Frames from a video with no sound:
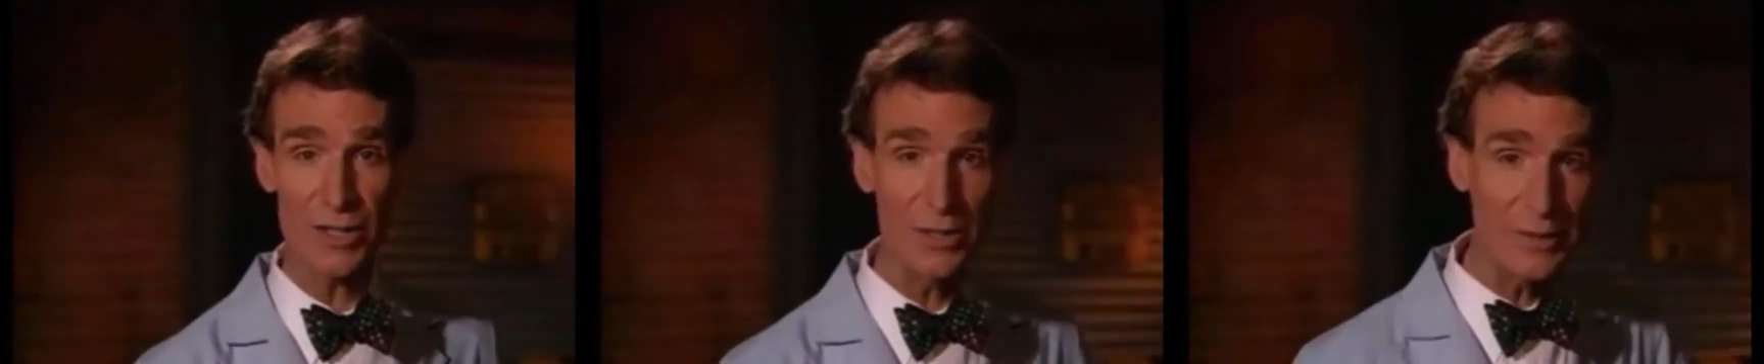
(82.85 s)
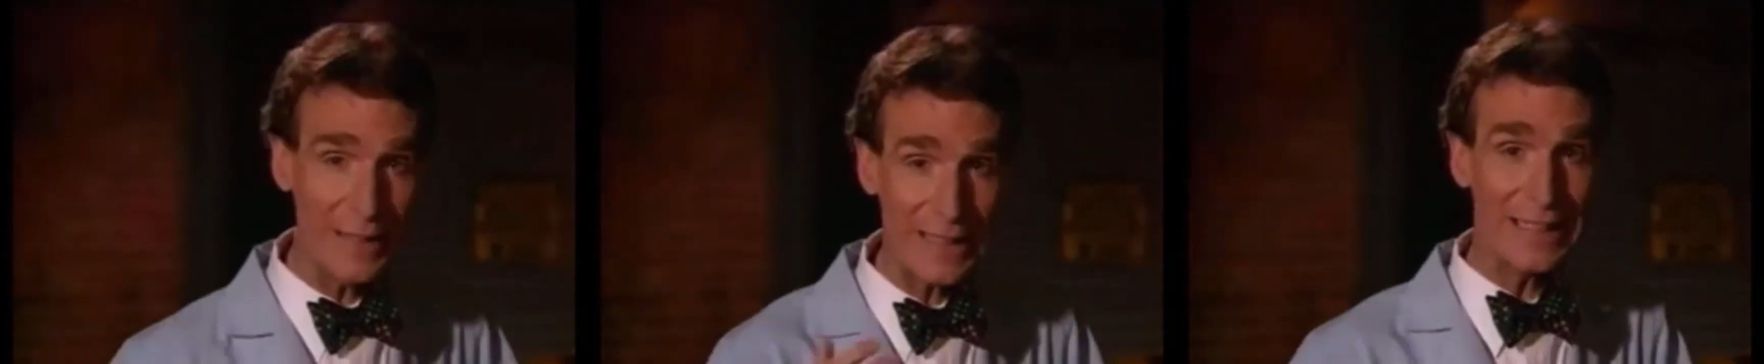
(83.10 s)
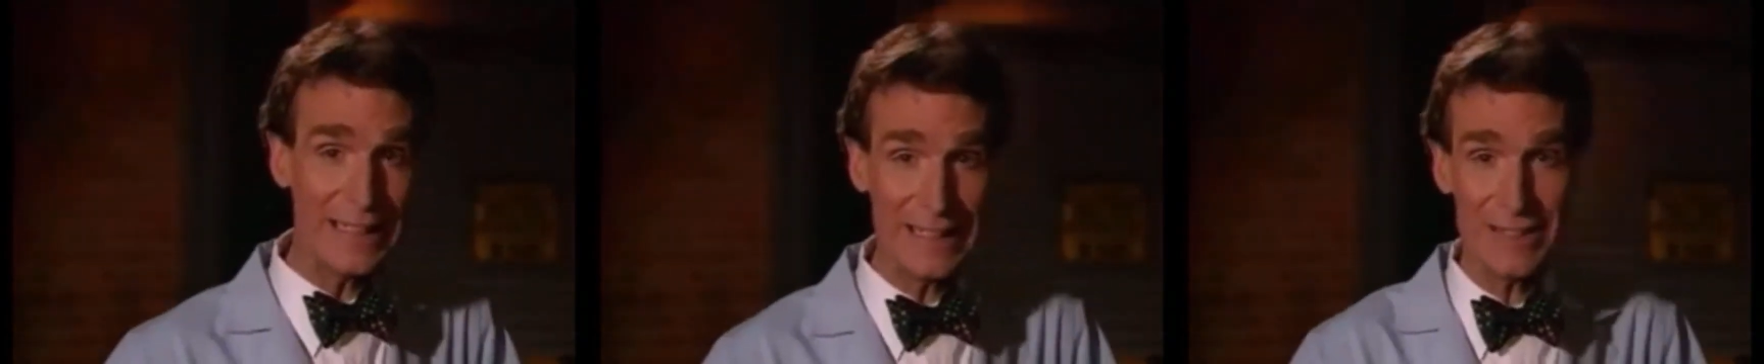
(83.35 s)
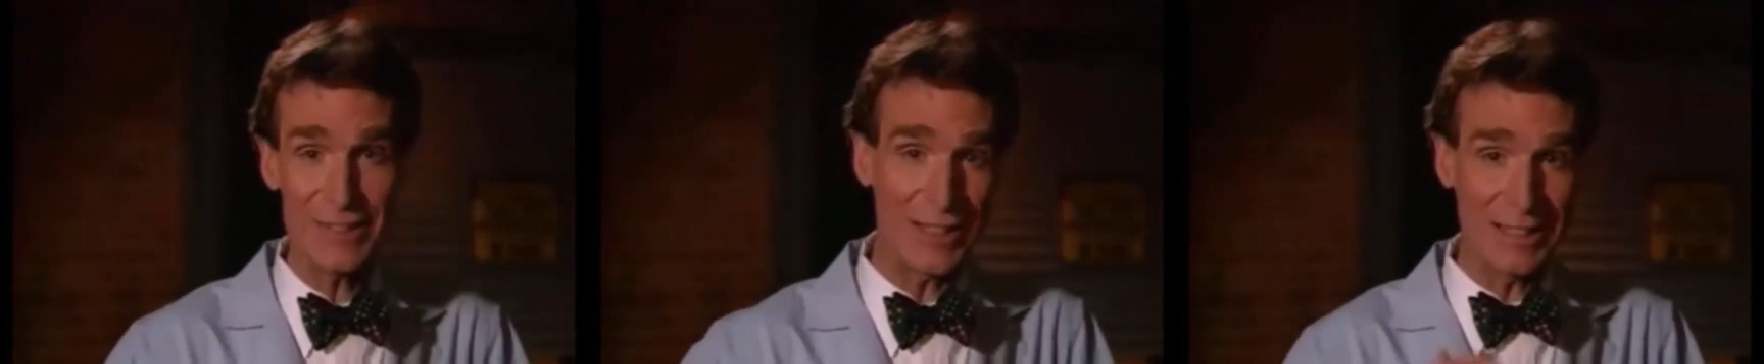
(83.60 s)
You know,
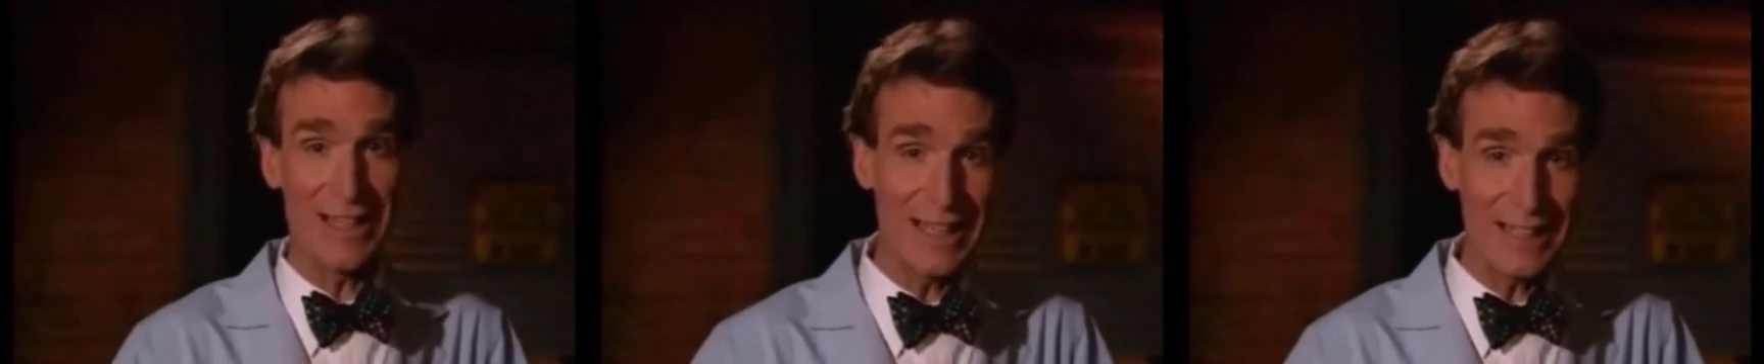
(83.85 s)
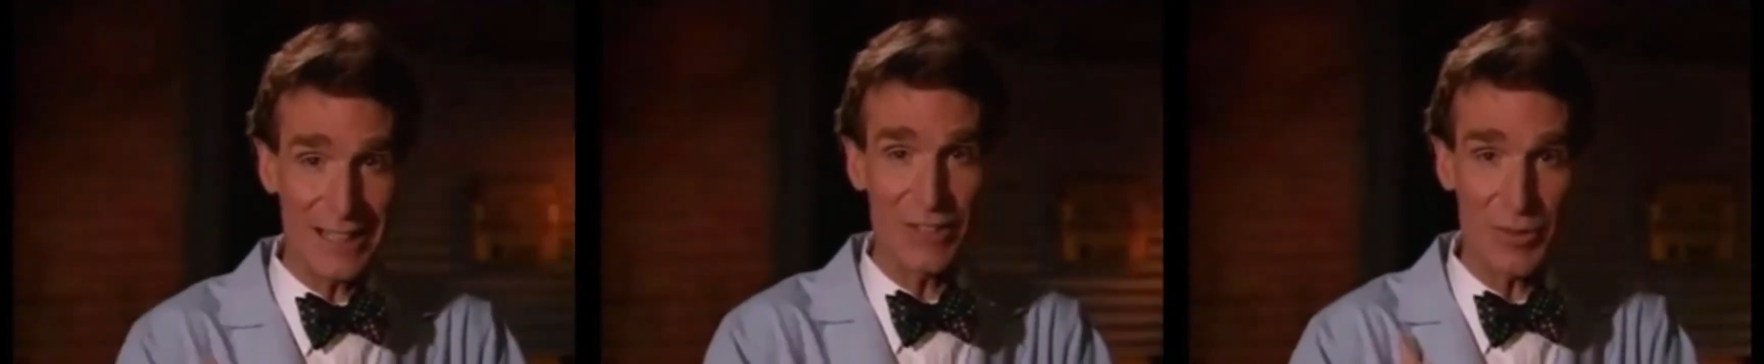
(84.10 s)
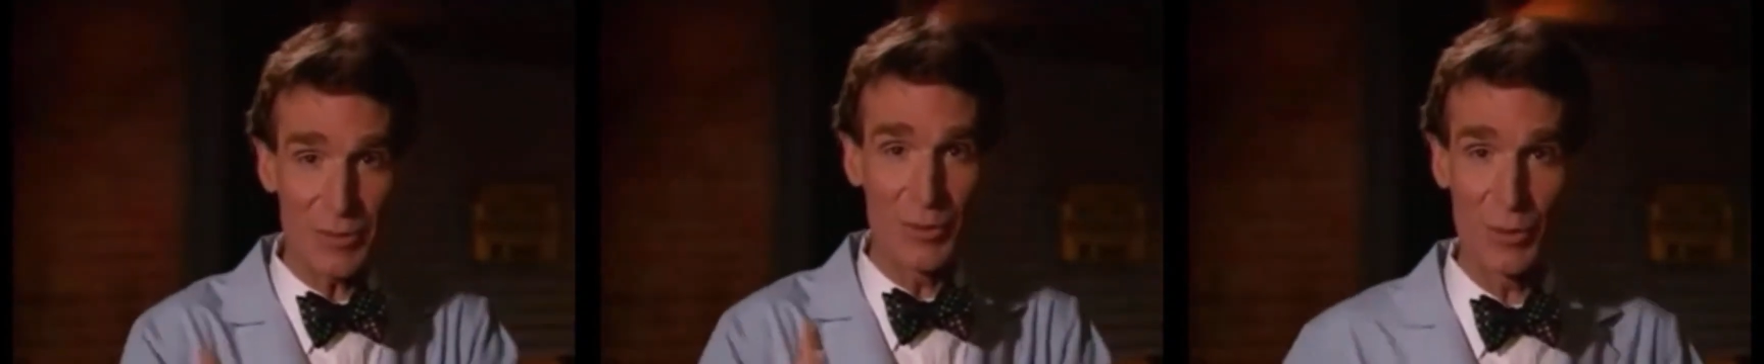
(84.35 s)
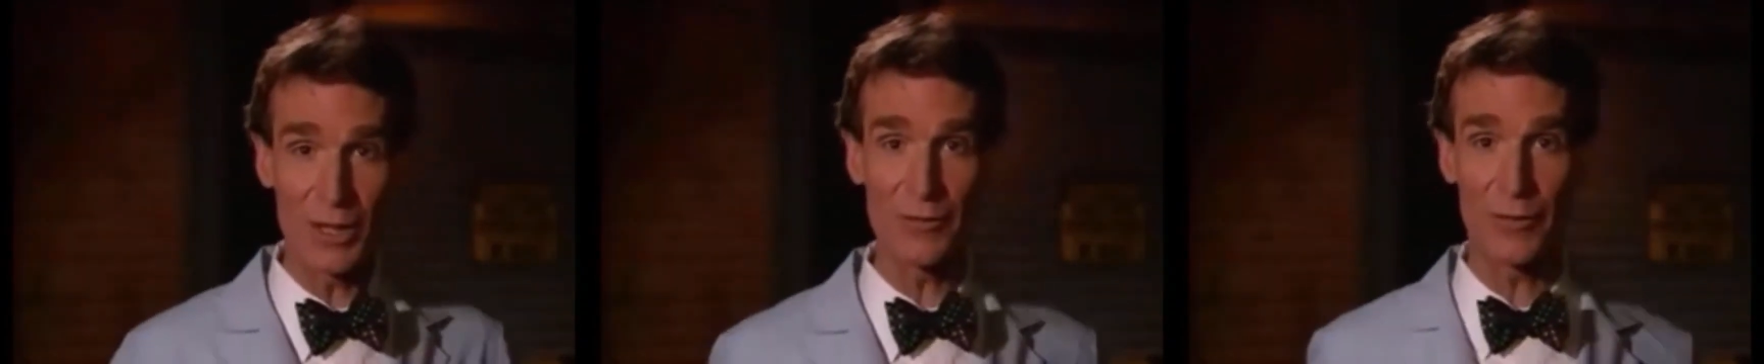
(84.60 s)
igneous, ignite, that's from the
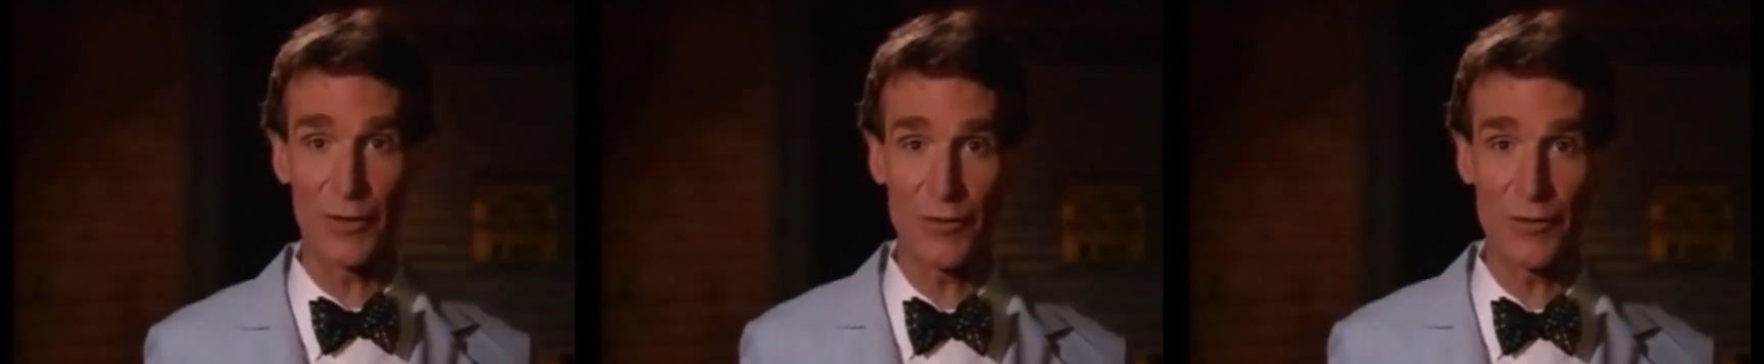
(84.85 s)
word for